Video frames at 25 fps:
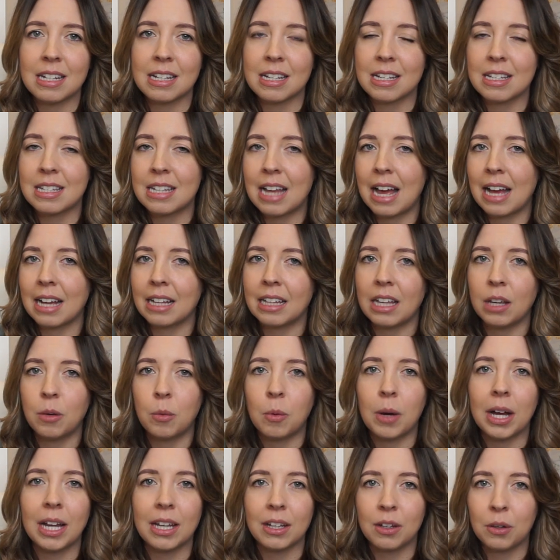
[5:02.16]
exactly
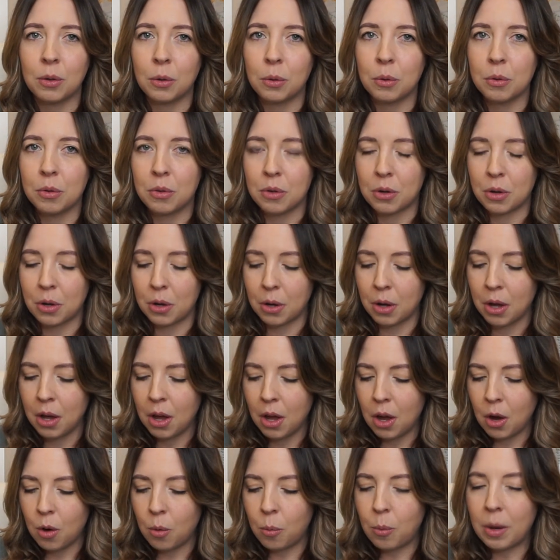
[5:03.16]
what I go through
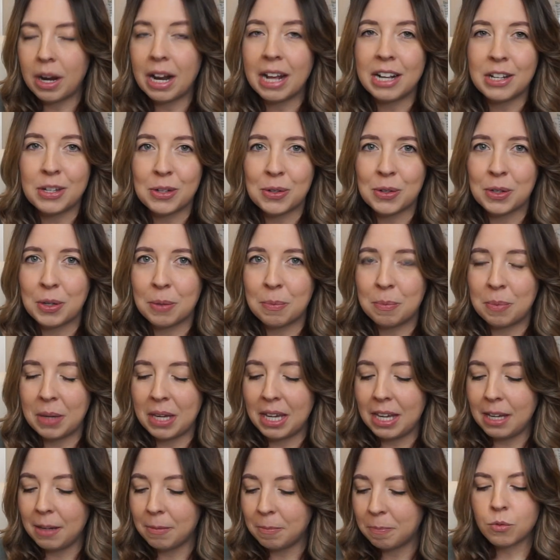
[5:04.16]
when I do
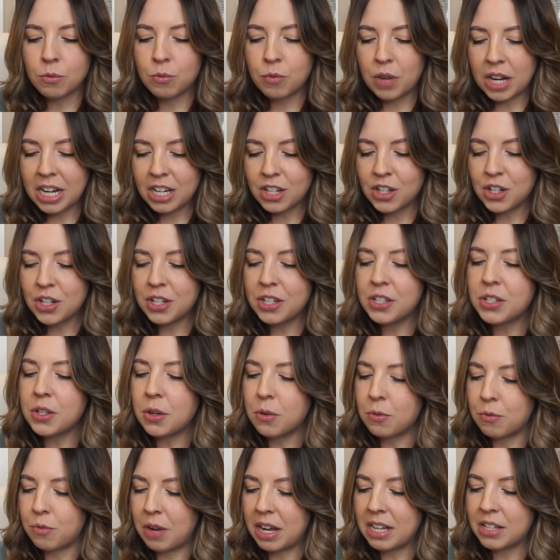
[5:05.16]
compete. Rach's
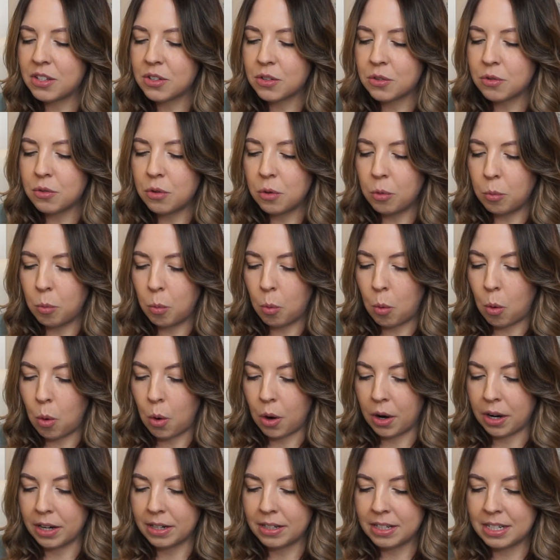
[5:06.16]
risk
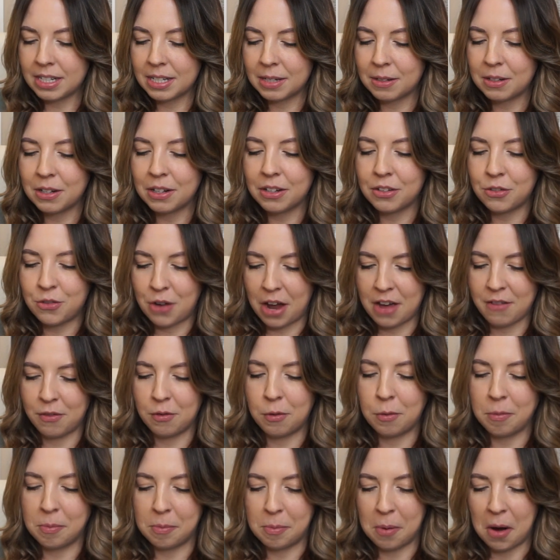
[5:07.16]
reward
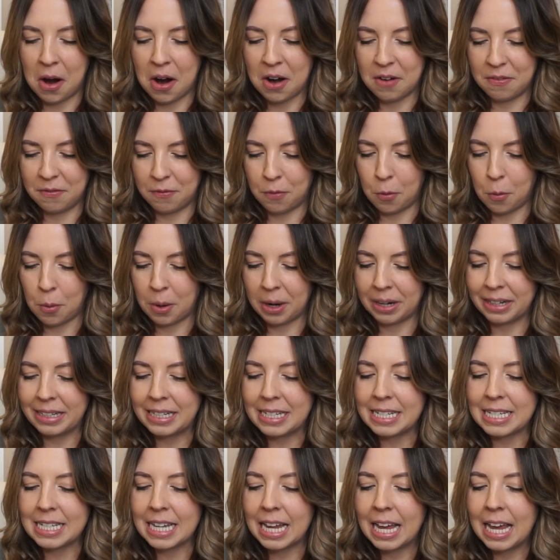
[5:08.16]
drivable par
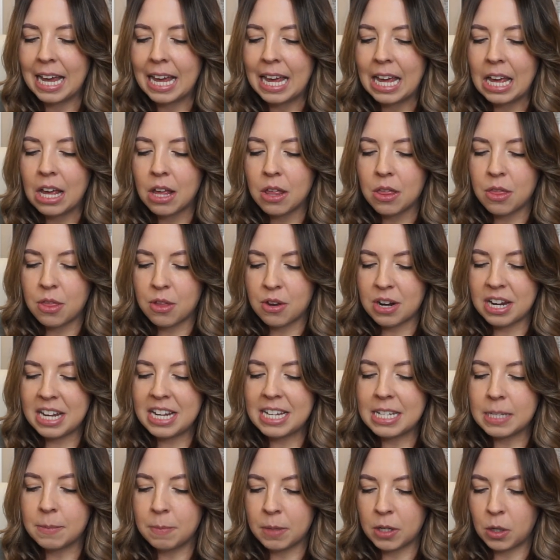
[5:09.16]
fours
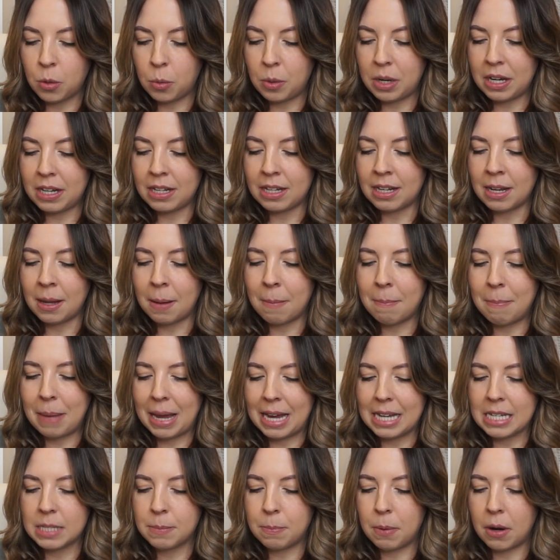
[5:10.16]
Threes McQueen,
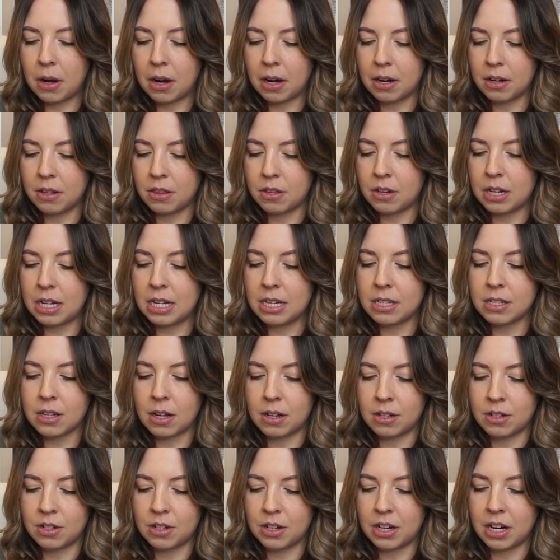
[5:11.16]
best par threes
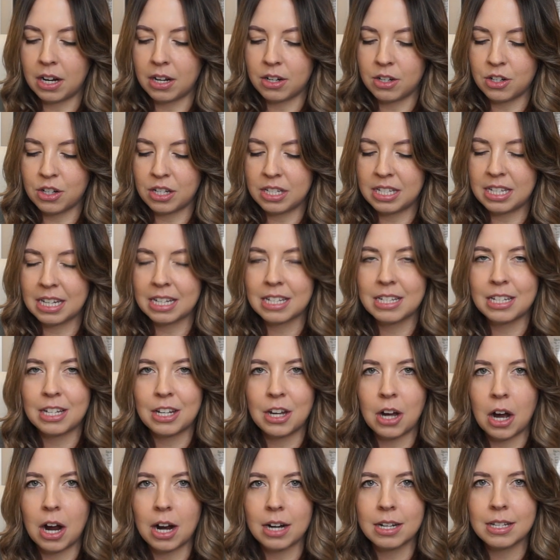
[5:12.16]
under 160
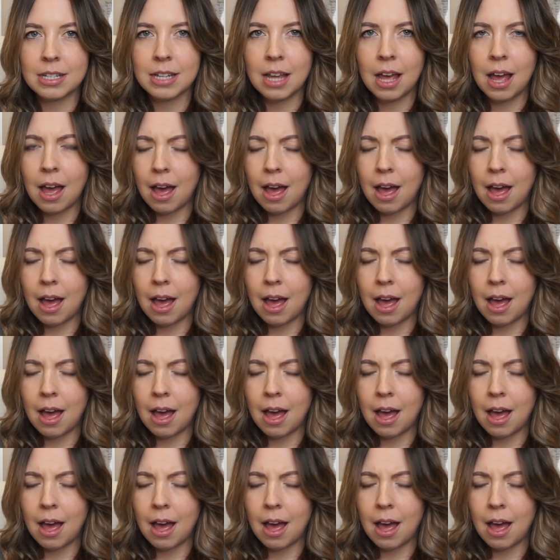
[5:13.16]
yards.